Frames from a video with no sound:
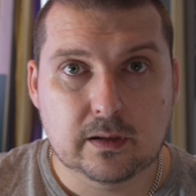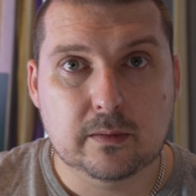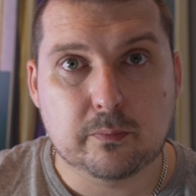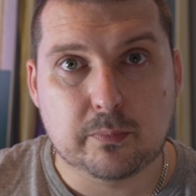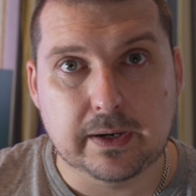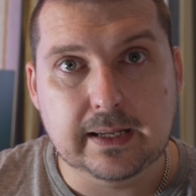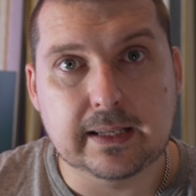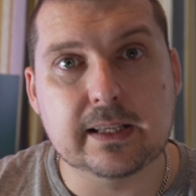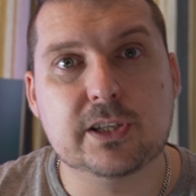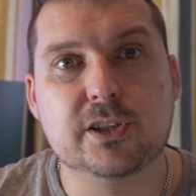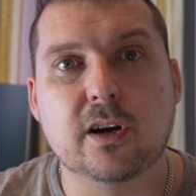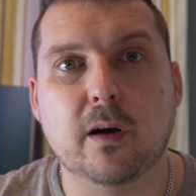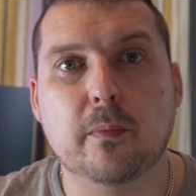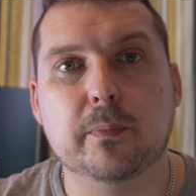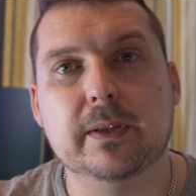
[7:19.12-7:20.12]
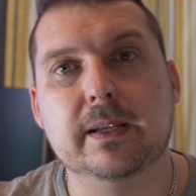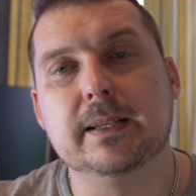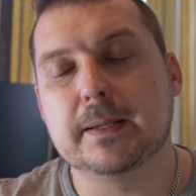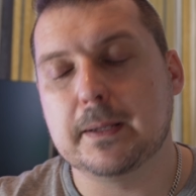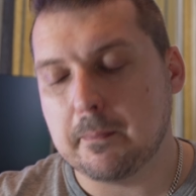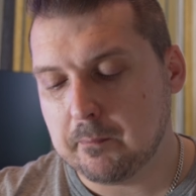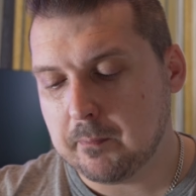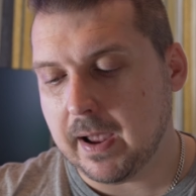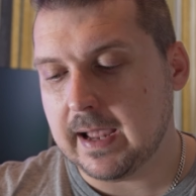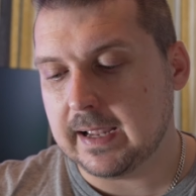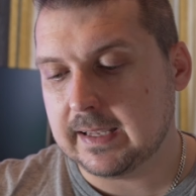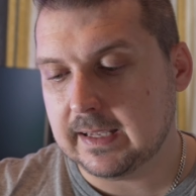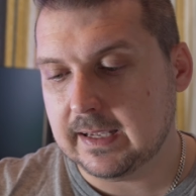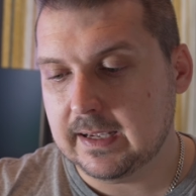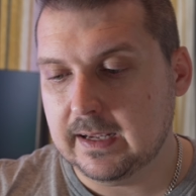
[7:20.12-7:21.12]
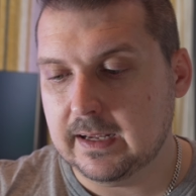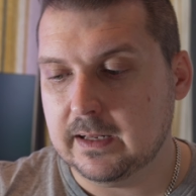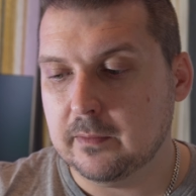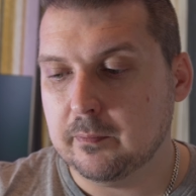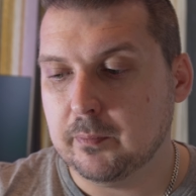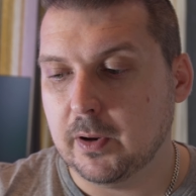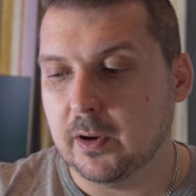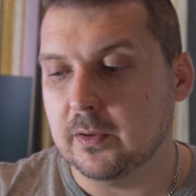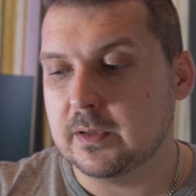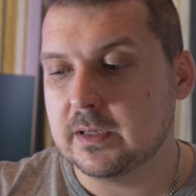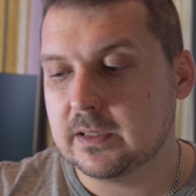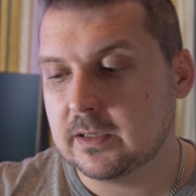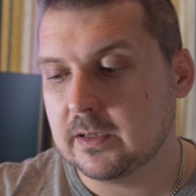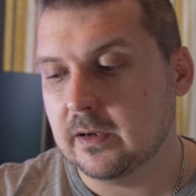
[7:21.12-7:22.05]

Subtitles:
bringing the sharpness back in post.